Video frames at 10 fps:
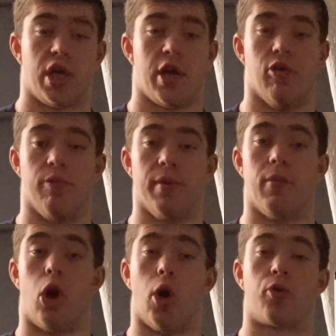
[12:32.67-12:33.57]
It will be
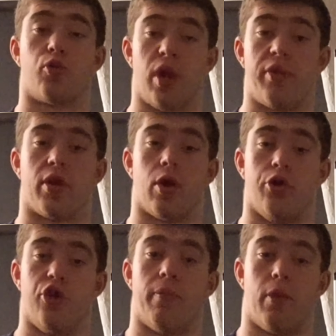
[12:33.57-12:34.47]
more stressing
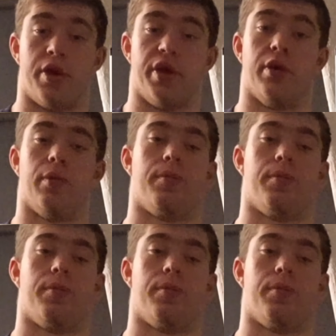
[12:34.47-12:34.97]
on your body.